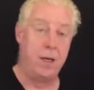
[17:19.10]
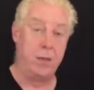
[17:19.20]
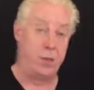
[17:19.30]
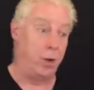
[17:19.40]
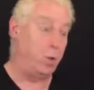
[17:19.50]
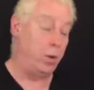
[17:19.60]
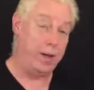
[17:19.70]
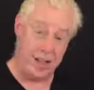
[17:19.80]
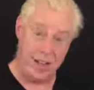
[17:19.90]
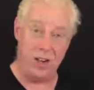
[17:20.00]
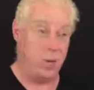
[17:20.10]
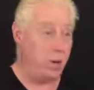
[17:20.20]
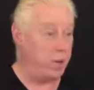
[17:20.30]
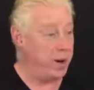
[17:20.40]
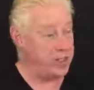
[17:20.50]
So,
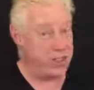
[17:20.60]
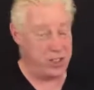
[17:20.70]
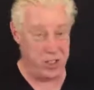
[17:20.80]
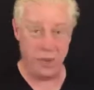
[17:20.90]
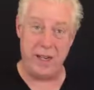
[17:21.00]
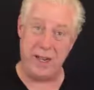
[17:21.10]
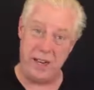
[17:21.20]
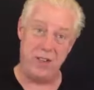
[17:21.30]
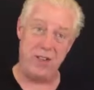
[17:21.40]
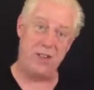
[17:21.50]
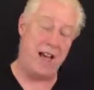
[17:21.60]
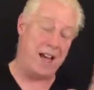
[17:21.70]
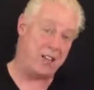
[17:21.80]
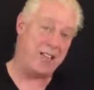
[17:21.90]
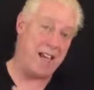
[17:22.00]
what we're actually doing is
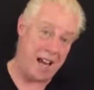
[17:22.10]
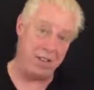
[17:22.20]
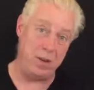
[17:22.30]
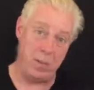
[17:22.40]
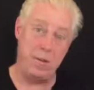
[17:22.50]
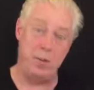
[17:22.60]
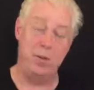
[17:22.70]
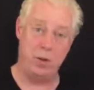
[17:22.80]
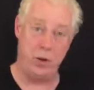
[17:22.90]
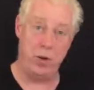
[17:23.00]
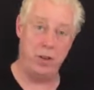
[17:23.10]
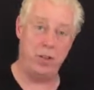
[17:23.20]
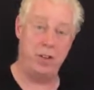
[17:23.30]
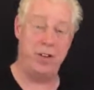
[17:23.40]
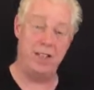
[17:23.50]
actually having people
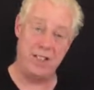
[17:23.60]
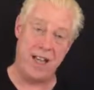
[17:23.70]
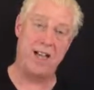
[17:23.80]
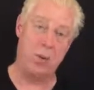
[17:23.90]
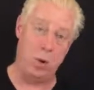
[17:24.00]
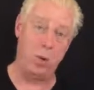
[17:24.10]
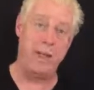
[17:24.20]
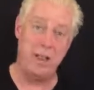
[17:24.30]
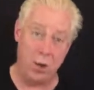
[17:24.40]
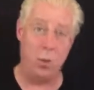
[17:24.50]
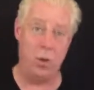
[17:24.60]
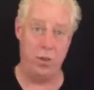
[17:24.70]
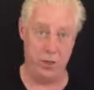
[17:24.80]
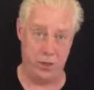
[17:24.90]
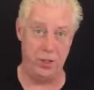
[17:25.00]
focus on exactly what we don't want
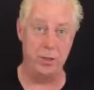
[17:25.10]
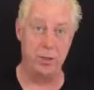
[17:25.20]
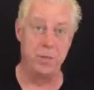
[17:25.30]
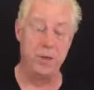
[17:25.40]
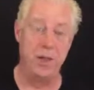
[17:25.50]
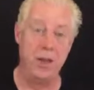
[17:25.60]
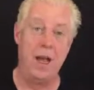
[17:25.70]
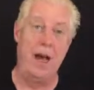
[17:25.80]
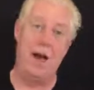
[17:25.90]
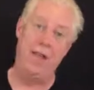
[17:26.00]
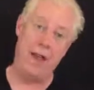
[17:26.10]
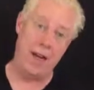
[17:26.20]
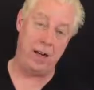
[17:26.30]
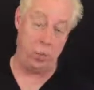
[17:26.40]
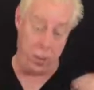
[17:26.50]
them to do, and
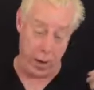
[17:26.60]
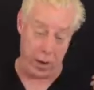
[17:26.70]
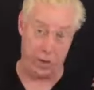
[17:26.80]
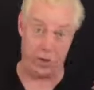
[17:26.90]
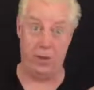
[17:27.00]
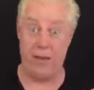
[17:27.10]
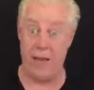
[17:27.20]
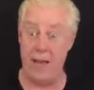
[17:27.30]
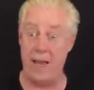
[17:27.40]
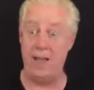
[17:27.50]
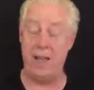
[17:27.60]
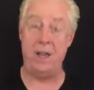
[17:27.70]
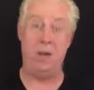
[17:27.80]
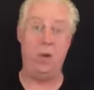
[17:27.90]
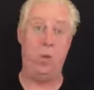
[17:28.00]
then layered
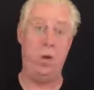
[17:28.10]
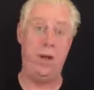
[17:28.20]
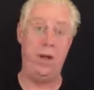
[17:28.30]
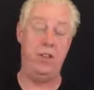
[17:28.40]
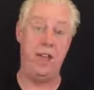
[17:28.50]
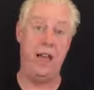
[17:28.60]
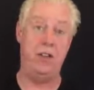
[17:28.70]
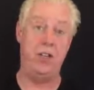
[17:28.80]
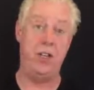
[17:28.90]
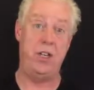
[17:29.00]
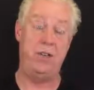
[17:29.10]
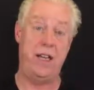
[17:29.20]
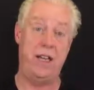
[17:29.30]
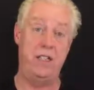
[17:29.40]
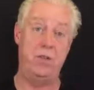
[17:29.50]
in with the energy of
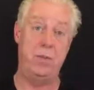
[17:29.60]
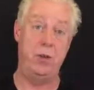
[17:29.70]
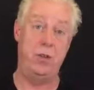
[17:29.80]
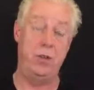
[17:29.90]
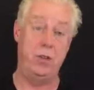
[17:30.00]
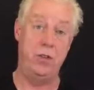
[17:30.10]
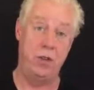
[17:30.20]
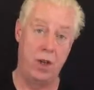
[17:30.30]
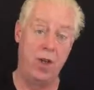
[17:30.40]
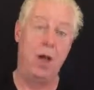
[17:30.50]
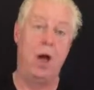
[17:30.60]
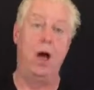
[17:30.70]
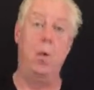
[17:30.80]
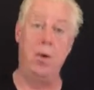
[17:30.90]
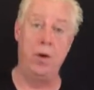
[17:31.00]
negative emotions,
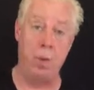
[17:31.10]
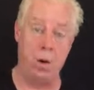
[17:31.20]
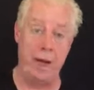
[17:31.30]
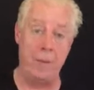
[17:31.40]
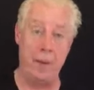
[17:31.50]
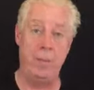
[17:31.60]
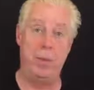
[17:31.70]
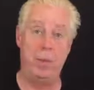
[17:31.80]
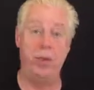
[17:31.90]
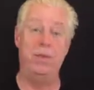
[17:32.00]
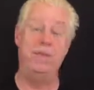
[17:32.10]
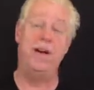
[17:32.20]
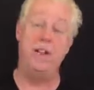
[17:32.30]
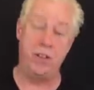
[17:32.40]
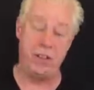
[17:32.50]
and wonder why people do the
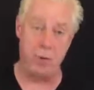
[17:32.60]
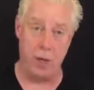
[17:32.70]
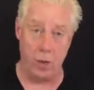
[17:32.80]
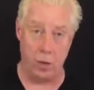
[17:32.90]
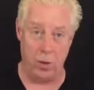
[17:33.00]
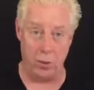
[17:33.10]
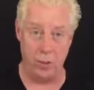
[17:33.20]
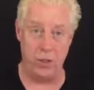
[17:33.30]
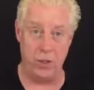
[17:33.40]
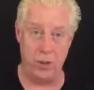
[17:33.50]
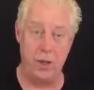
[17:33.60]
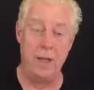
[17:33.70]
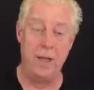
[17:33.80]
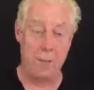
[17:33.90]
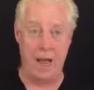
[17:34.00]
very things we don't want them to do,
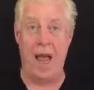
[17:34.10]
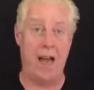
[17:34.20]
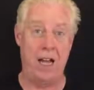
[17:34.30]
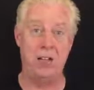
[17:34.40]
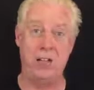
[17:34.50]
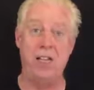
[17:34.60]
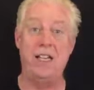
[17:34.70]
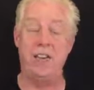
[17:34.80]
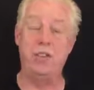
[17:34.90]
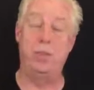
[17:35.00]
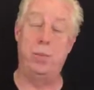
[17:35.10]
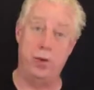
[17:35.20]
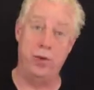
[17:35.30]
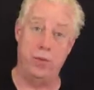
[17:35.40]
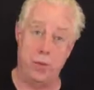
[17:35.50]
and actually it gets to
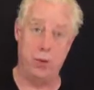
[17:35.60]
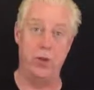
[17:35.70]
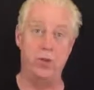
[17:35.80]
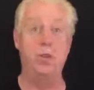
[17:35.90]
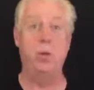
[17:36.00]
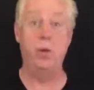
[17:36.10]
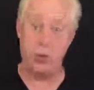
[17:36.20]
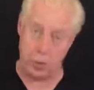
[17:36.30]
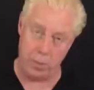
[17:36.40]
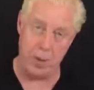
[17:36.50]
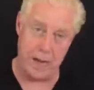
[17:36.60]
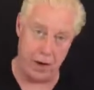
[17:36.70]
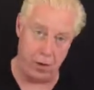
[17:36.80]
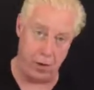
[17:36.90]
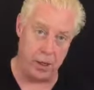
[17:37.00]
prove to us that we should be
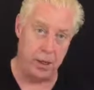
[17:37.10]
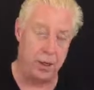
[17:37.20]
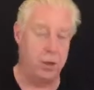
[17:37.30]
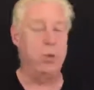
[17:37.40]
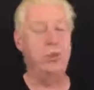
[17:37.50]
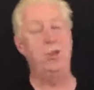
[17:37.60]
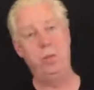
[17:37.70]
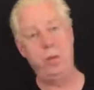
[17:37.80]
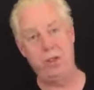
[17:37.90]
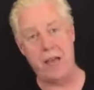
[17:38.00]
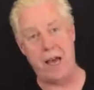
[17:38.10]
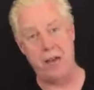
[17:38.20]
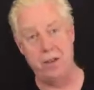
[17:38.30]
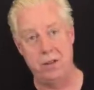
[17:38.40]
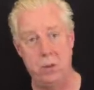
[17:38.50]
angry, that we should be sad,
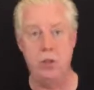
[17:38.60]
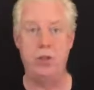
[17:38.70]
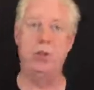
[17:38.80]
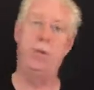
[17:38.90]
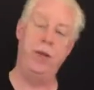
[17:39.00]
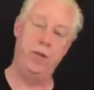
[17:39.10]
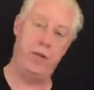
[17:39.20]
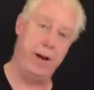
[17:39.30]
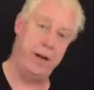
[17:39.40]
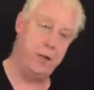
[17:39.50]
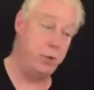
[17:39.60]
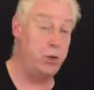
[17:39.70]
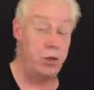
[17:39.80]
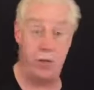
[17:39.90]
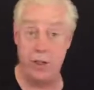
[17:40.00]
that we should be afraid, that we
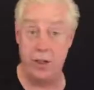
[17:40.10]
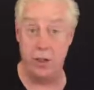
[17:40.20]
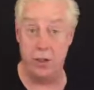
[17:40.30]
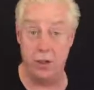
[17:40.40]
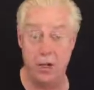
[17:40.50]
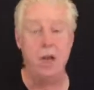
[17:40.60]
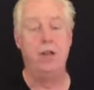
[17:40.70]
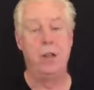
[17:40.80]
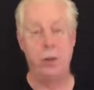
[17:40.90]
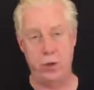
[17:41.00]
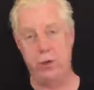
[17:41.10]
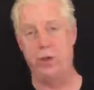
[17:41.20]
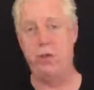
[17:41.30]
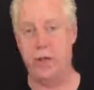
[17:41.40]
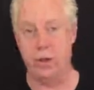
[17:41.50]
should feel hurt, that we should
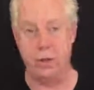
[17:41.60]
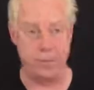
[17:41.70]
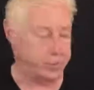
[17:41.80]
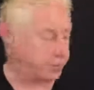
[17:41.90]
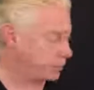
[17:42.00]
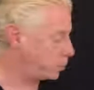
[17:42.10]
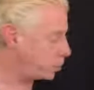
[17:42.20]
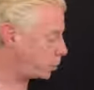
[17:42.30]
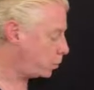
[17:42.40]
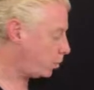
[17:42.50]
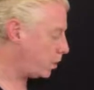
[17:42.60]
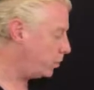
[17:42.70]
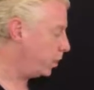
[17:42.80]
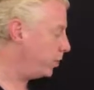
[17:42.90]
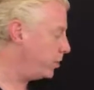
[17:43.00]
feel guilt.
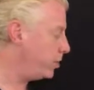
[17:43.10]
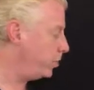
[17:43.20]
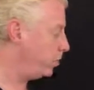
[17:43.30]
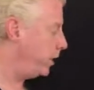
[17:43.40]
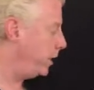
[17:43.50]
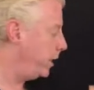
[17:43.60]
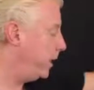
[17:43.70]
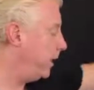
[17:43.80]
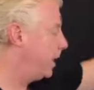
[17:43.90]
So this is a really